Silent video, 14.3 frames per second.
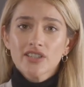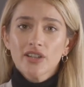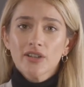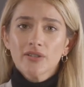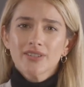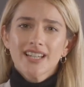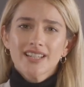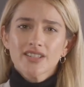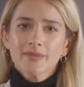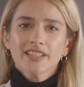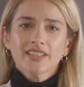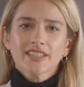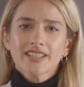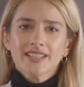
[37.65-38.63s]
so that's
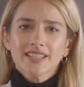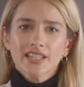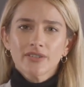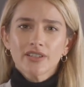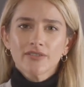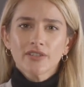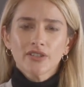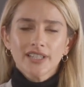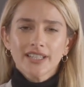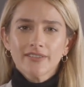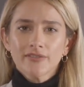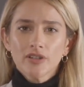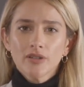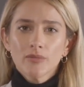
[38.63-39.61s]
something to consider if you're
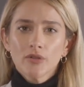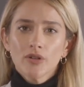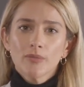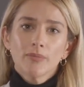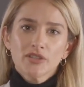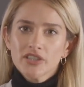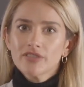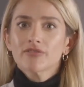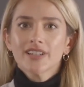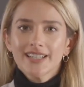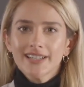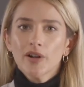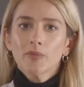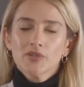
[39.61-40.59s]
looking for a more
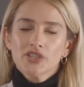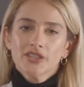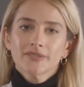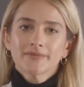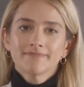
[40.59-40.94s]
budget-friendly option.